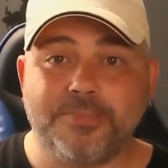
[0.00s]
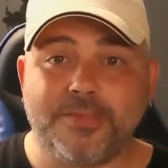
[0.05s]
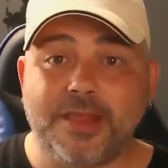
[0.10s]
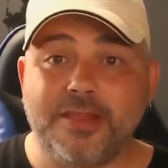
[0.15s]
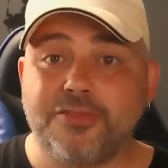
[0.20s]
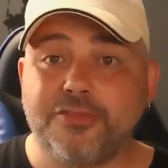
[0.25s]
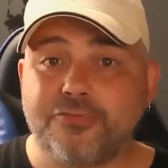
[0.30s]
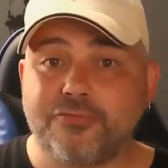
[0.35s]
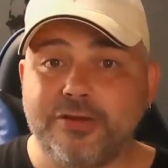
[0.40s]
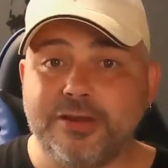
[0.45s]

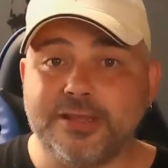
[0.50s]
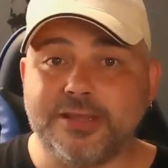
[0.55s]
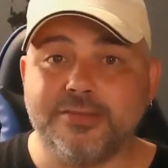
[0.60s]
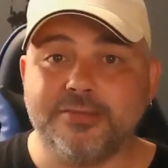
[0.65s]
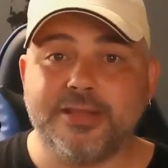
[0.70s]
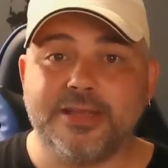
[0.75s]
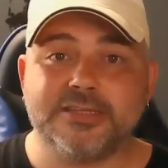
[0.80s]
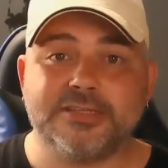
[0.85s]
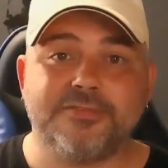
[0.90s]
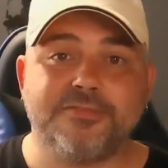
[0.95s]
And
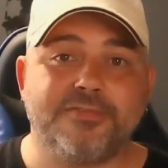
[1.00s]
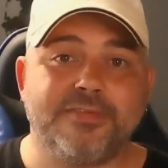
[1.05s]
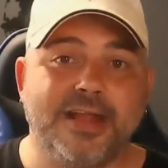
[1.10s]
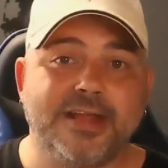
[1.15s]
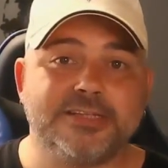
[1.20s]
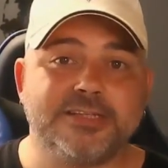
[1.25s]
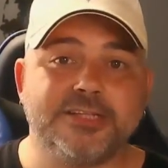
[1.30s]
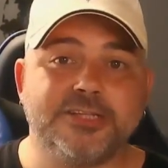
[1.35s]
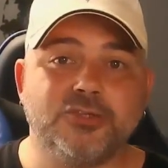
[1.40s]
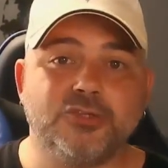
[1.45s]
three, there's the
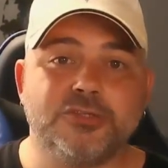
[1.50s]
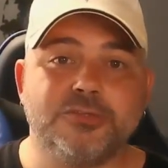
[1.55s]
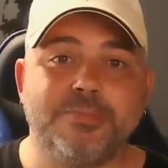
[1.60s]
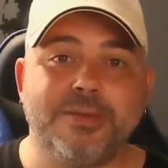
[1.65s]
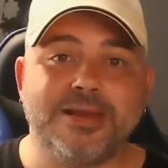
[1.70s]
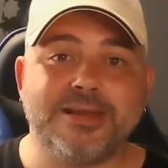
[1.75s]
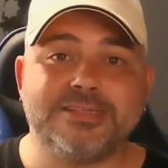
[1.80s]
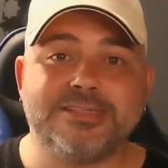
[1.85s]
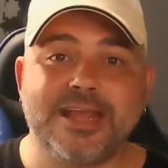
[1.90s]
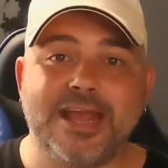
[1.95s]
fact that you
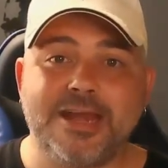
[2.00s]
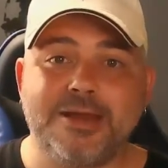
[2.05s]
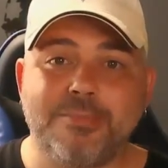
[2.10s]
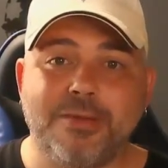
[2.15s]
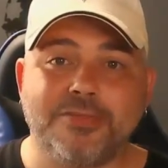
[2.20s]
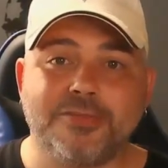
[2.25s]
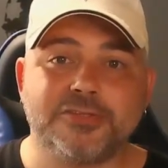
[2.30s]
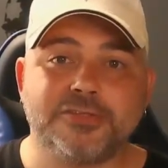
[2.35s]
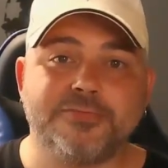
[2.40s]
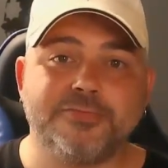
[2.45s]
spent 10
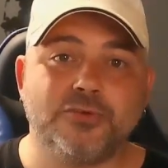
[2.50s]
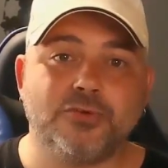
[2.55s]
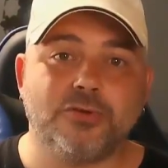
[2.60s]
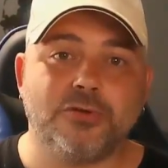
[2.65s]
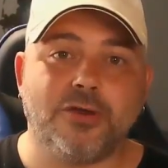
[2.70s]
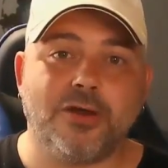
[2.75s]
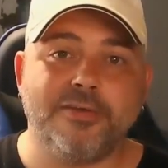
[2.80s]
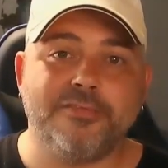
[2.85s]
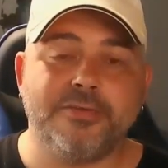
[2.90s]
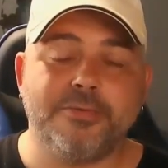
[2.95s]
months of
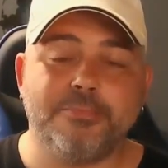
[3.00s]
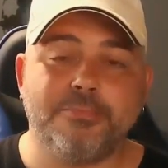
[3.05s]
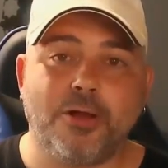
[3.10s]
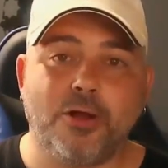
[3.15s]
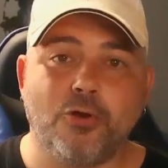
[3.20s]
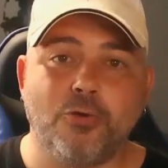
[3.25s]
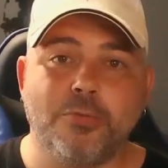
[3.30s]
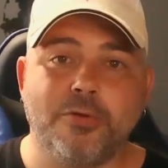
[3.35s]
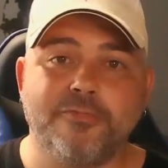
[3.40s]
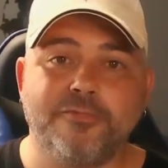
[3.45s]
your life in
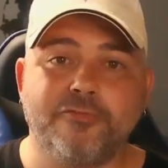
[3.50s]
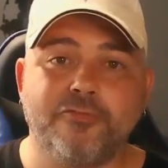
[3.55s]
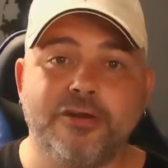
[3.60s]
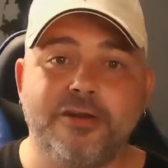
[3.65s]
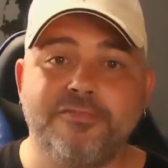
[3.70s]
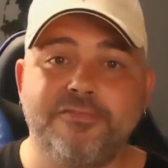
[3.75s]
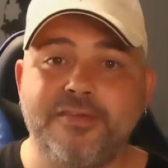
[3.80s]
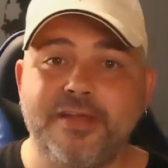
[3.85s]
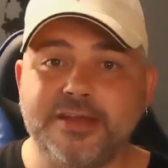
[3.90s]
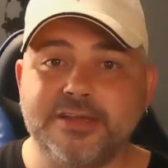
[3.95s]
Polmont for
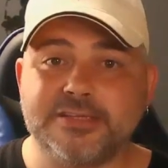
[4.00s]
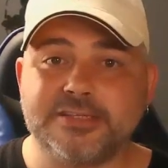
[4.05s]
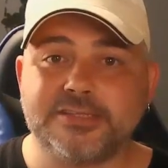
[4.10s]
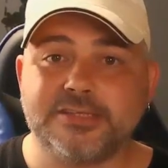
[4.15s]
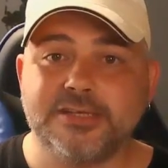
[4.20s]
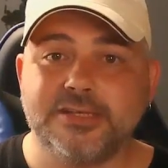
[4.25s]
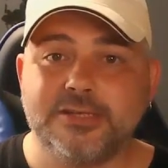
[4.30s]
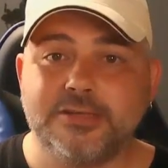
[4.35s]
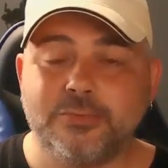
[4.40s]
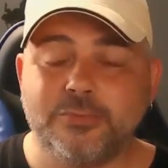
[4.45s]
an
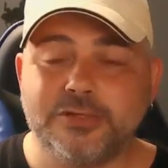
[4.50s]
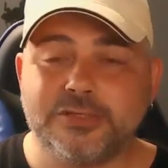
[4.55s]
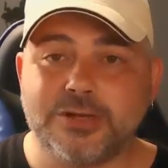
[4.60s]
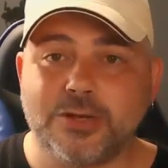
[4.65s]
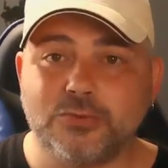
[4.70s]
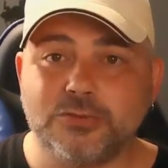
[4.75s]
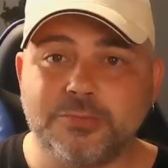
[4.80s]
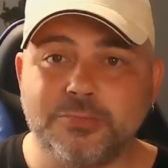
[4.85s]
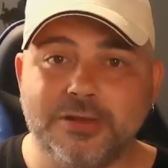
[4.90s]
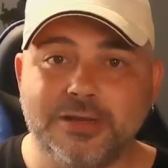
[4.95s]
offence which
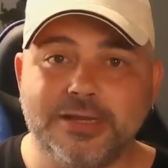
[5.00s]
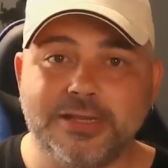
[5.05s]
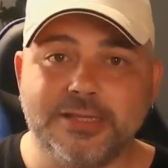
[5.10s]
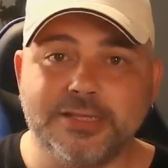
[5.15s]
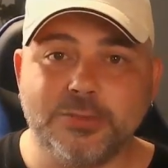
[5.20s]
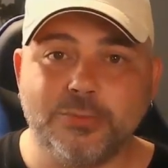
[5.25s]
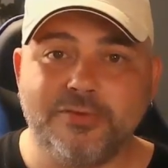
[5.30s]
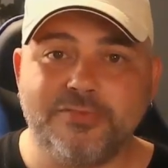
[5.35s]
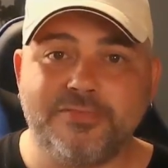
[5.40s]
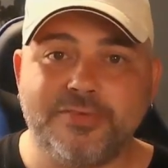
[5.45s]

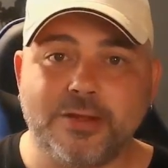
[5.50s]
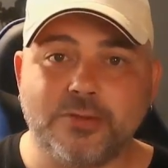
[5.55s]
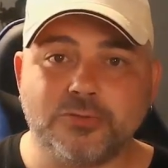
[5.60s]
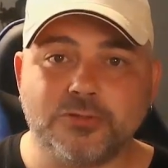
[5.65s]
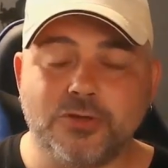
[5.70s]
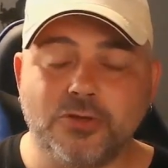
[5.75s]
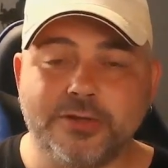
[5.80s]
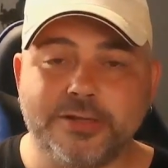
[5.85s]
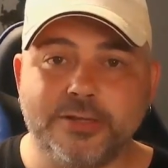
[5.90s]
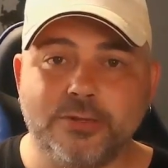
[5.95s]
ultimately you were
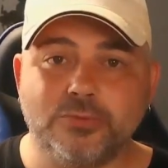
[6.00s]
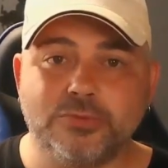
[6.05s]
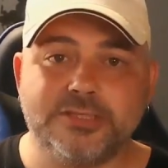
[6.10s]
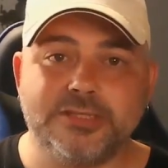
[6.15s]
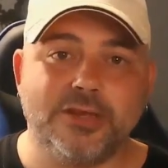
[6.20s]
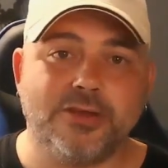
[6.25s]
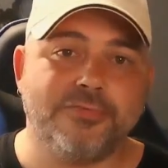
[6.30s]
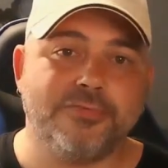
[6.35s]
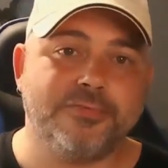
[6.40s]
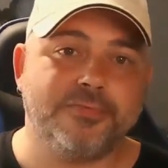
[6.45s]
found not
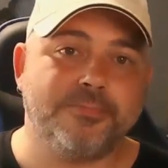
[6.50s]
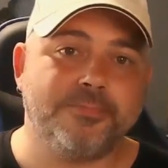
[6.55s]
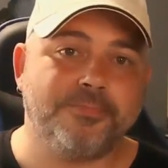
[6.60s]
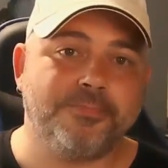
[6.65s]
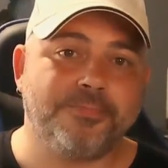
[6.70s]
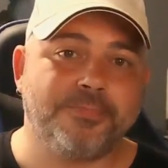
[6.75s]
guilty of.